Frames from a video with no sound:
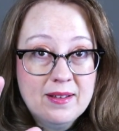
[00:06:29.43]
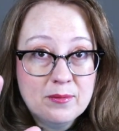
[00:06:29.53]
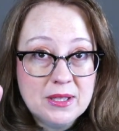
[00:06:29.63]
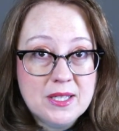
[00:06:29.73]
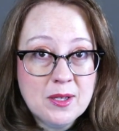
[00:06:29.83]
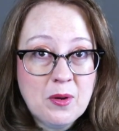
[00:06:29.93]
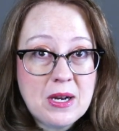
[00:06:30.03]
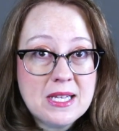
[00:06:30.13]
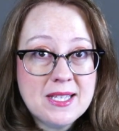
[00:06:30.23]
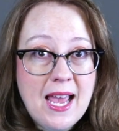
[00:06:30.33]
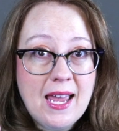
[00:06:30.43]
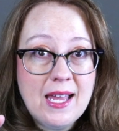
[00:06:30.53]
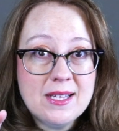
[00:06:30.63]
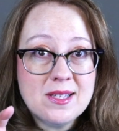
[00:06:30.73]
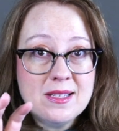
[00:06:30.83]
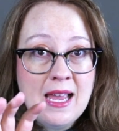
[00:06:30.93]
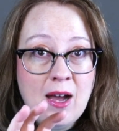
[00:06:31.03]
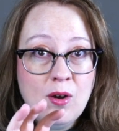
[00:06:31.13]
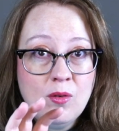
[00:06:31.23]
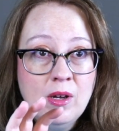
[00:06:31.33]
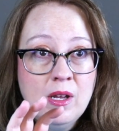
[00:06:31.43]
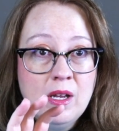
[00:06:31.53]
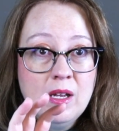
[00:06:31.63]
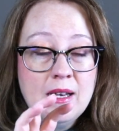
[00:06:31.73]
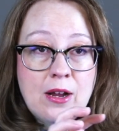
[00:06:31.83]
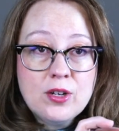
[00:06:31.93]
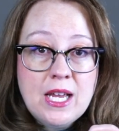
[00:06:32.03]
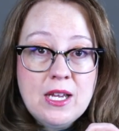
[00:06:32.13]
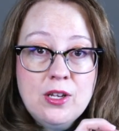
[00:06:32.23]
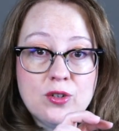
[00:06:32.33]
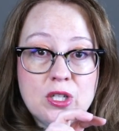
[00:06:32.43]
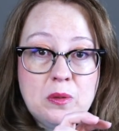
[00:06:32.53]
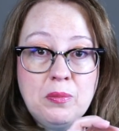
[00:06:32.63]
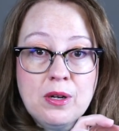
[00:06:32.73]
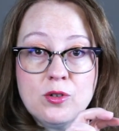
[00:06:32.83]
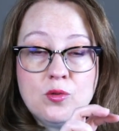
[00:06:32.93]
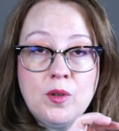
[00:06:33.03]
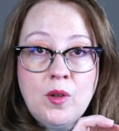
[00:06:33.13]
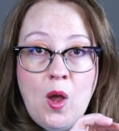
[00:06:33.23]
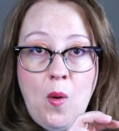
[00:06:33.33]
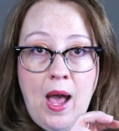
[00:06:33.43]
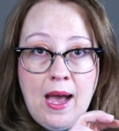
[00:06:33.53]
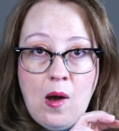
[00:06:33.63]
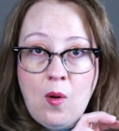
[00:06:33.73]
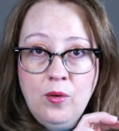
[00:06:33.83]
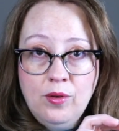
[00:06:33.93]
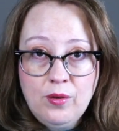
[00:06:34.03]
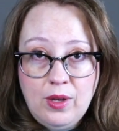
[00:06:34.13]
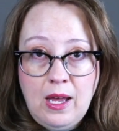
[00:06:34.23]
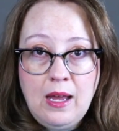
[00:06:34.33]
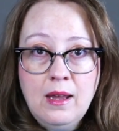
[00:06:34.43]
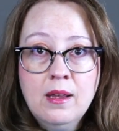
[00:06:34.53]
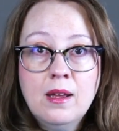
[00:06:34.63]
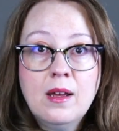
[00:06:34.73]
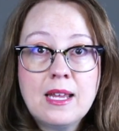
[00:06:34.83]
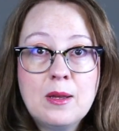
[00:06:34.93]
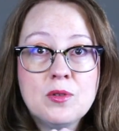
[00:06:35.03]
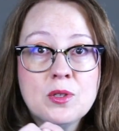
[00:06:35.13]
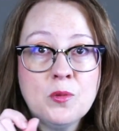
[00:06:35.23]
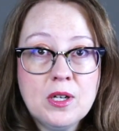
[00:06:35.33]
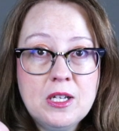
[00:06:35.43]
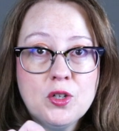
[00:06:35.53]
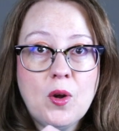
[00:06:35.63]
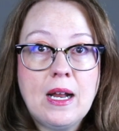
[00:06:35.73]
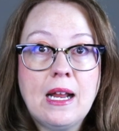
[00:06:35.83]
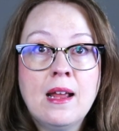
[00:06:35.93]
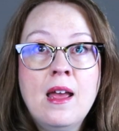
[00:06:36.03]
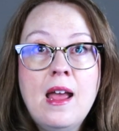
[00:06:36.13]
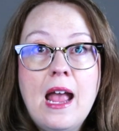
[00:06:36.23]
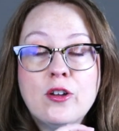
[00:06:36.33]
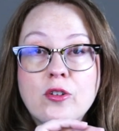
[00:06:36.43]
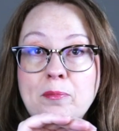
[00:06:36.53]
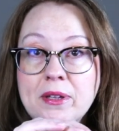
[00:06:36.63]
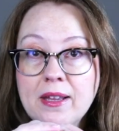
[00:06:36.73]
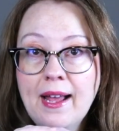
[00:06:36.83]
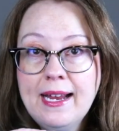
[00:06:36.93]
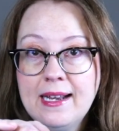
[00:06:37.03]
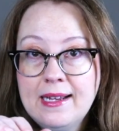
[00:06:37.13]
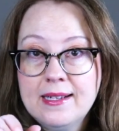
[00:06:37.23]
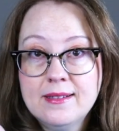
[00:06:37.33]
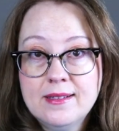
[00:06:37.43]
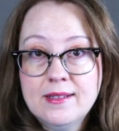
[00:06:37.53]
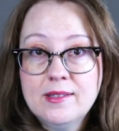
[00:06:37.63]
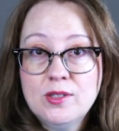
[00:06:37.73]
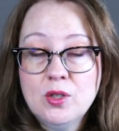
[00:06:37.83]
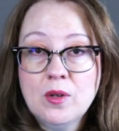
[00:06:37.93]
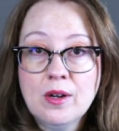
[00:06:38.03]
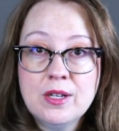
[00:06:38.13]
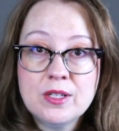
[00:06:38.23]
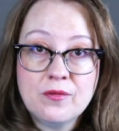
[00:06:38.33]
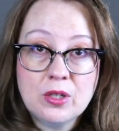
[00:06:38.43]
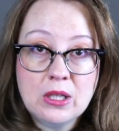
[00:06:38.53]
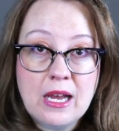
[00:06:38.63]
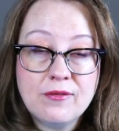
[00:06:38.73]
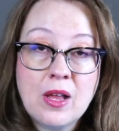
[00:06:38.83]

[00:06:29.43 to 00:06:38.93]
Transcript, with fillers: Please hear me when I say it's now, now you're taking your spiritual know how, okay? I keep using the word integrating, and you're applying it to areas of your life.